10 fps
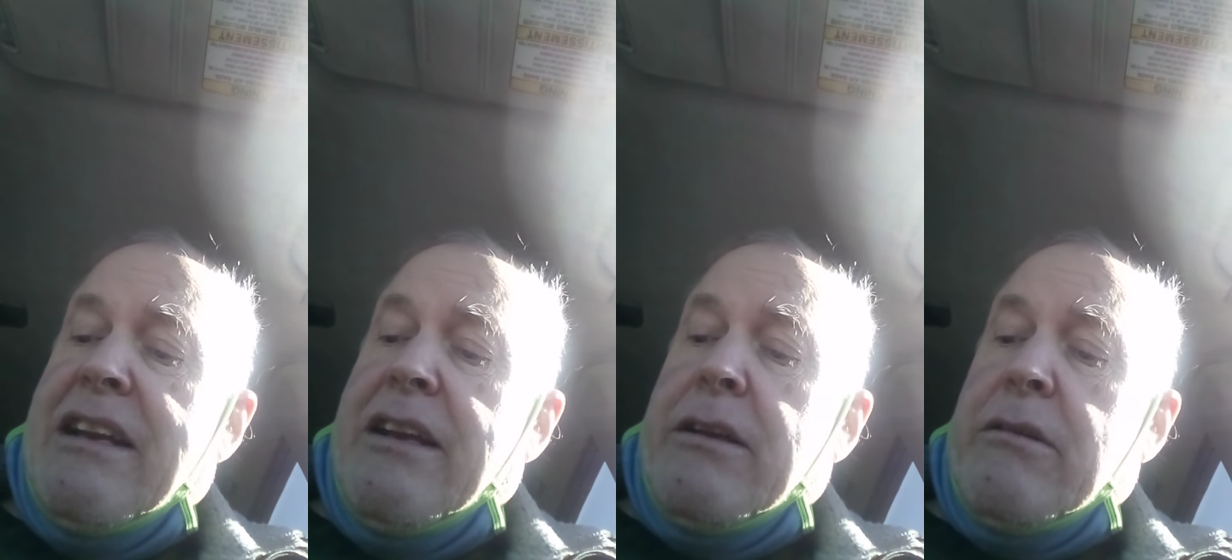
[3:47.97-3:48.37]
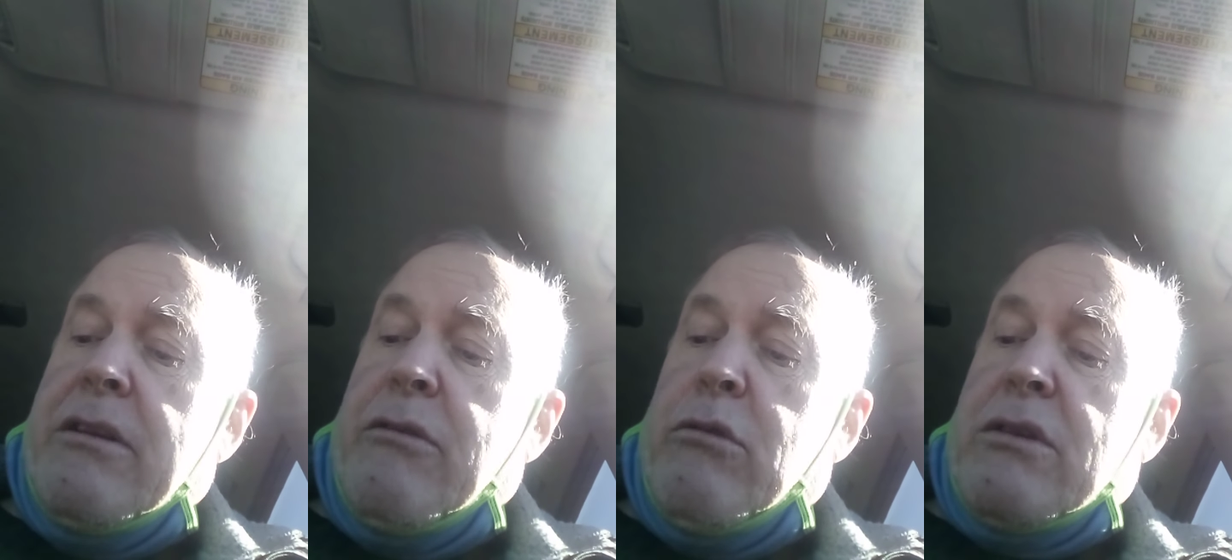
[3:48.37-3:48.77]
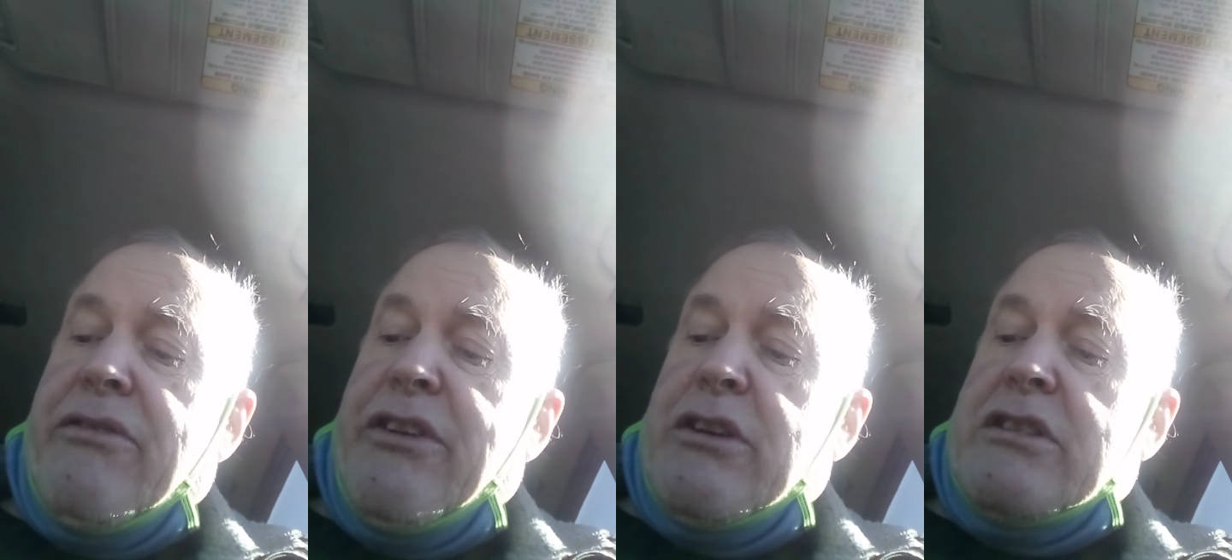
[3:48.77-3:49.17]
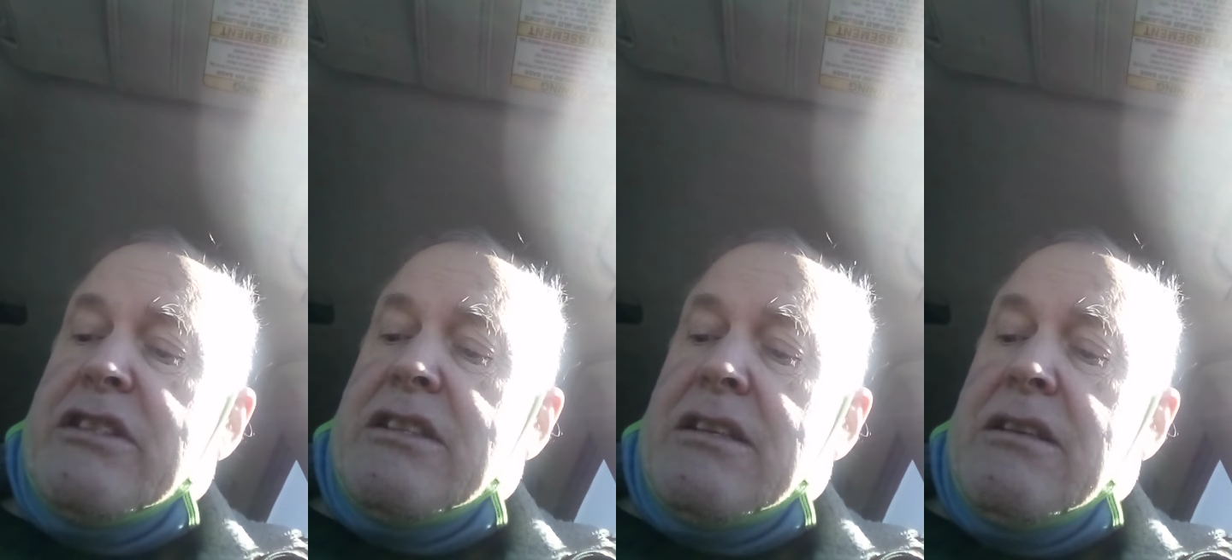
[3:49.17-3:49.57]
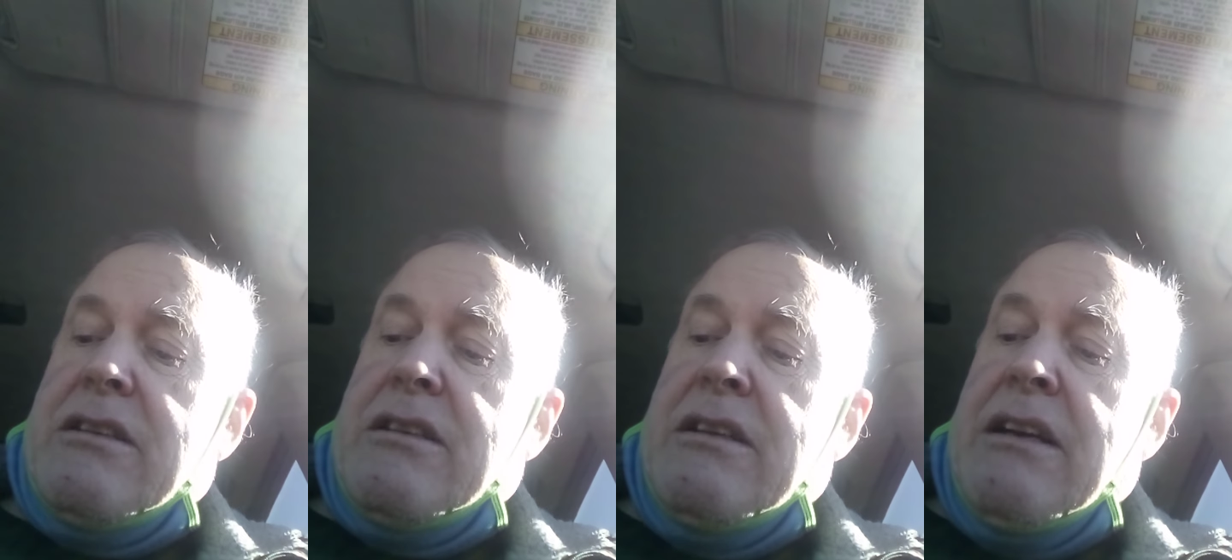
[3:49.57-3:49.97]
and your worst fears
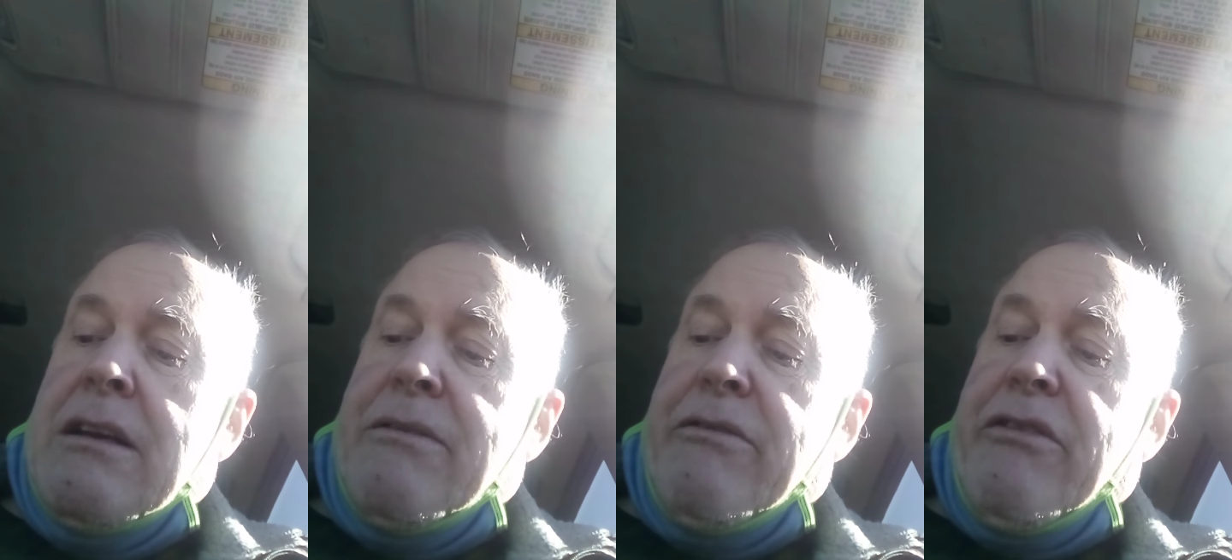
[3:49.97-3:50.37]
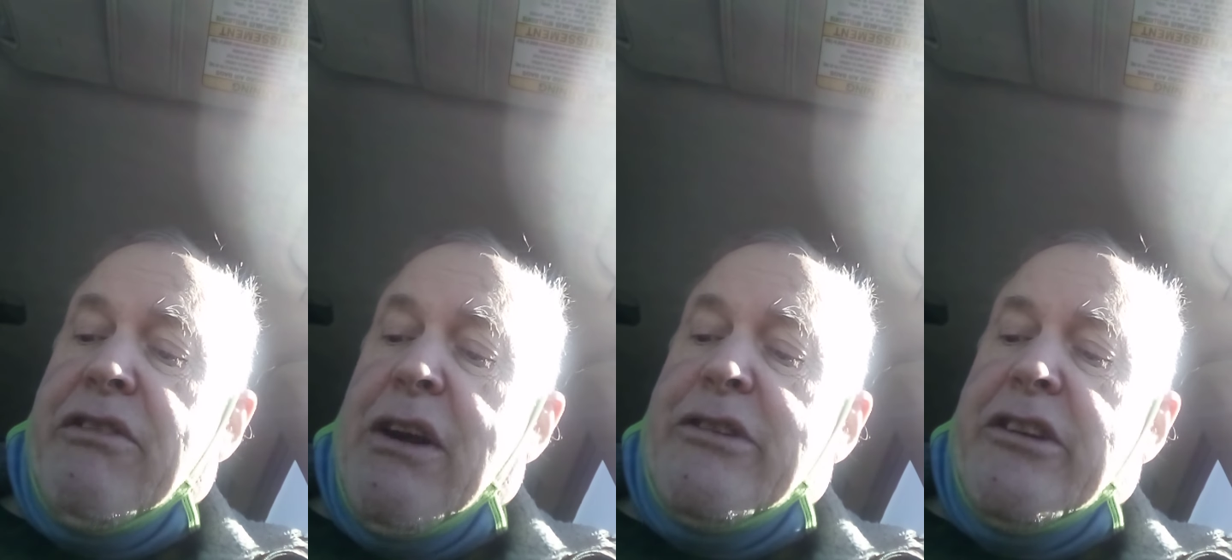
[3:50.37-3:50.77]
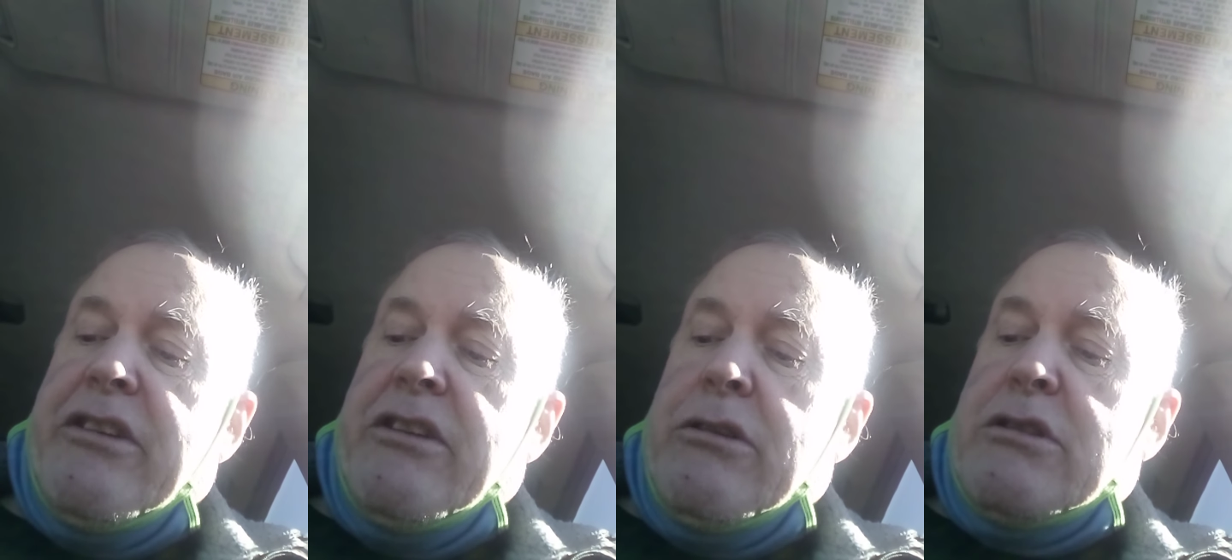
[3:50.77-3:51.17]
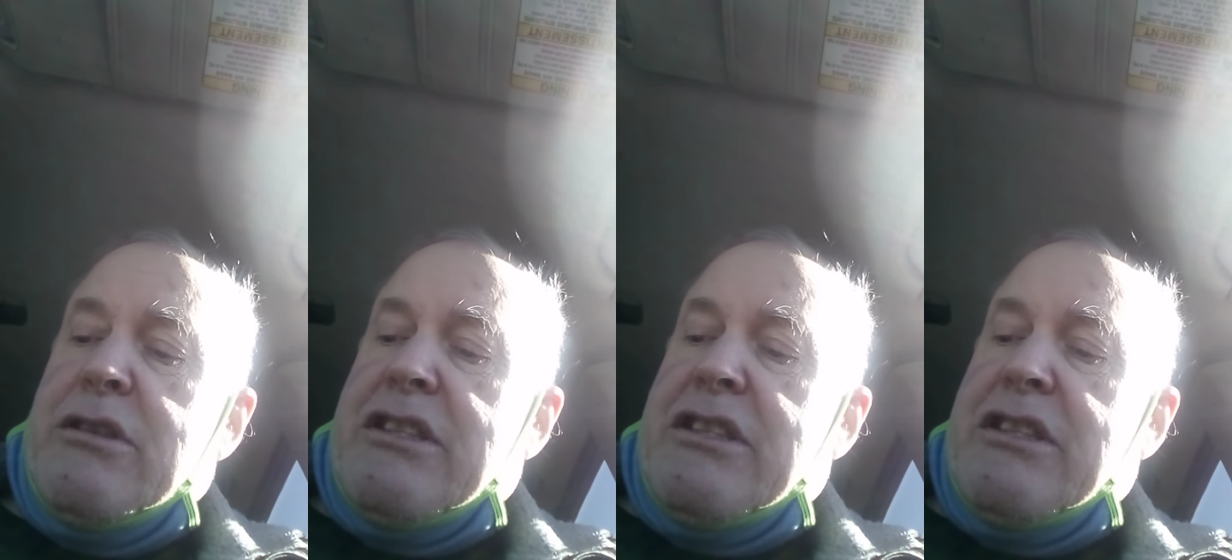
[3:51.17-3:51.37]
are founded. So